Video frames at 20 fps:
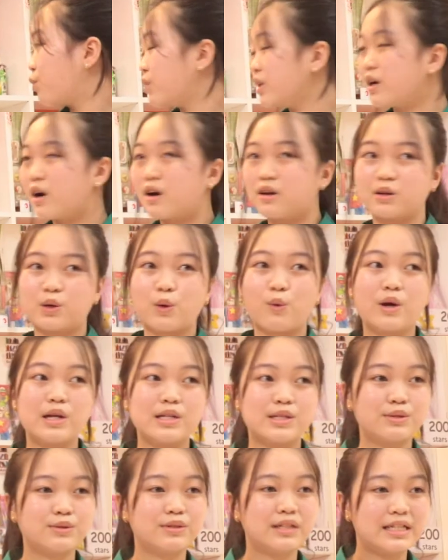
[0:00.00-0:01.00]
are
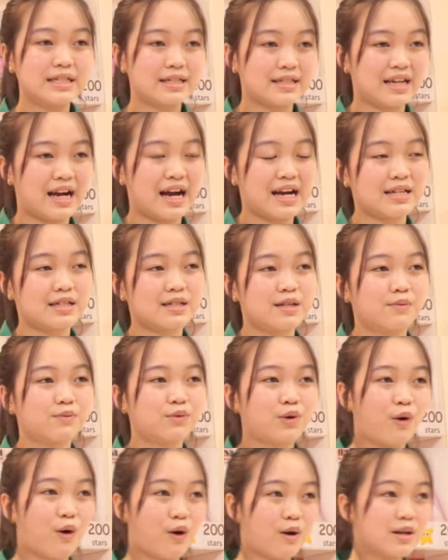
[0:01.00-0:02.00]
going to discuss
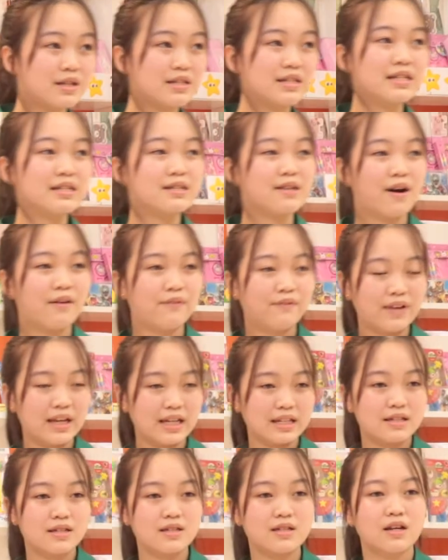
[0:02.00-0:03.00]
some causes of
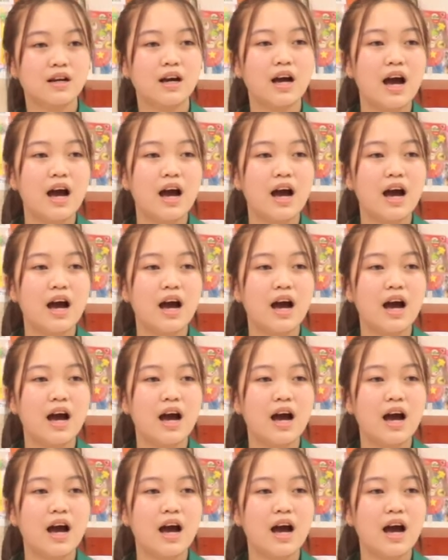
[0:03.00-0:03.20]
it.